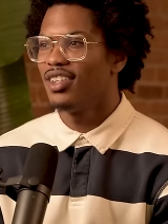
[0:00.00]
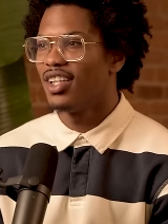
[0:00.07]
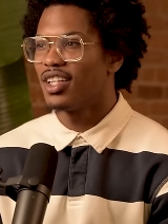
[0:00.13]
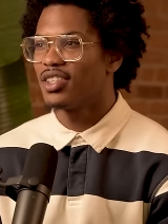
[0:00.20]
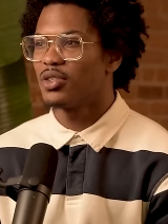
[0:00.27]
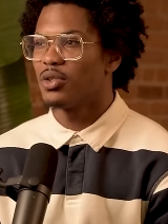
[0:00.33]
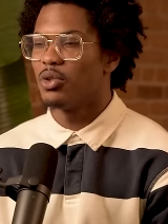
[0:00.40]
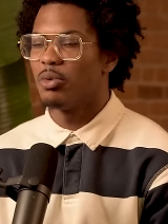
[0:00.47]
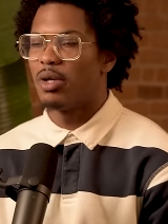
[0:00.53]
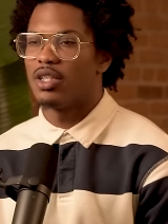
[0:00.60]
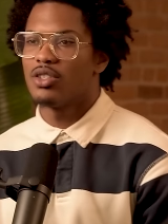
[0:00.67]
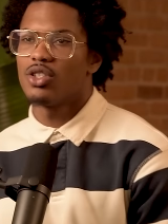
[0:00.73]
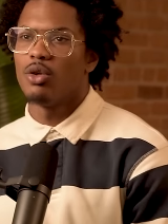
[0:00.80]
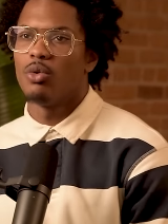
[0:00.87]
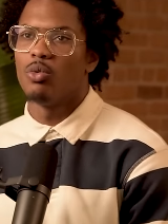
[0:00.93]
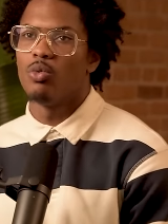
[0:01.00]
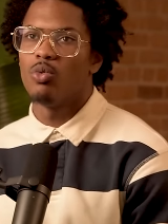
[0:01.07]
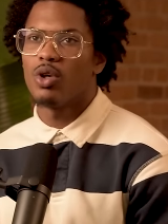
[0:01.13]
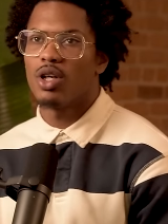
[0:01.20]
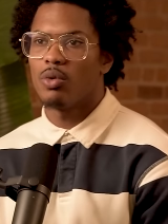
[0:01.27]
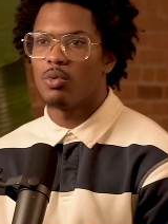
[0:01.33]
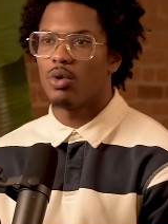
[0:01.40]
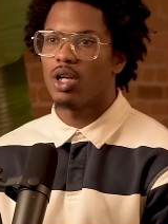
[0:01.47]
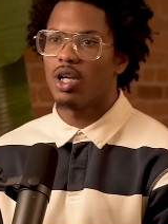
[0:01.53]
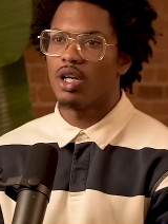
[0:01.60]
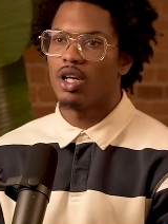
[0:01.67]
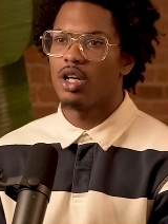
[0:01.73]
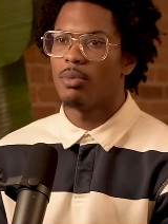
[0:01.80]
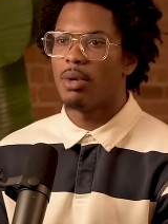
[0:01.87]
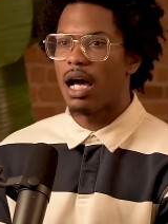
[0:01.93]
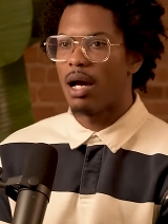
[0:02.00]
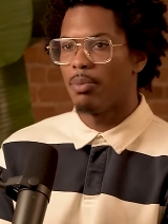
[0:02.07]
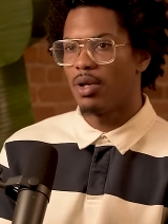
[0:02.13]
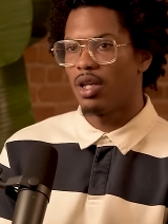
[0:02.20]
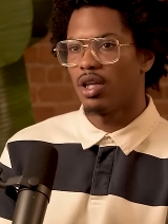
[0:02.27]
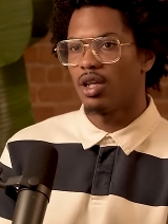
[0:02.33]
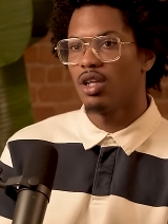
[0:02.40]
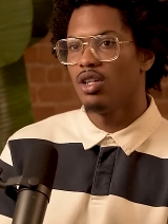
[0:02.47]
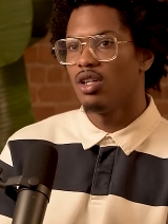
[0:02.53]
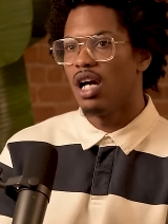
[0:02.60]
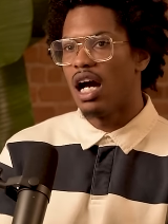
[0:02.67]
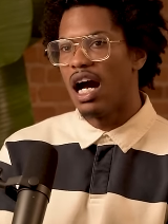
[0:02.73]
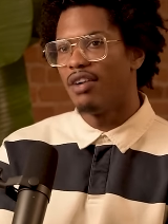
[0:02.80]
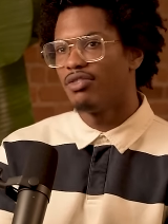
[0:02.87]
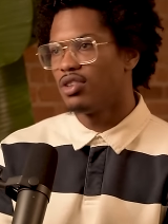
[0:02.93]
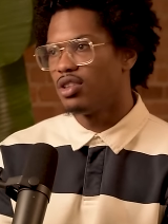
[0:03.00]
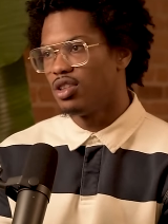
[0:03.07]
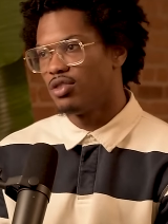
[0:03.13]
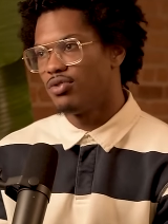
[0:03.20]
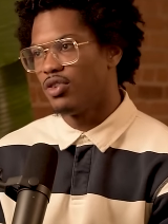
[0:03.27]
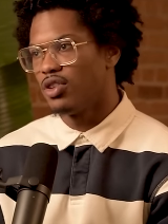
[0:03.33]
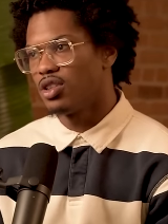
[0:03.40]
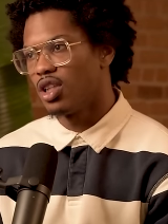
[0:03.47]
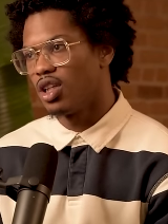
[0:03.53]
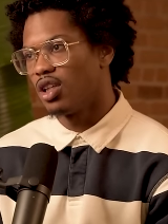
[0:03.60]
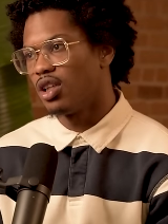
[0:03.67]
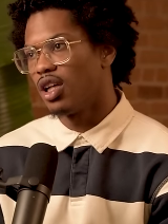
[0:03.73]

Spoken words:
That's cool, man. So what ended up happening after this first gig?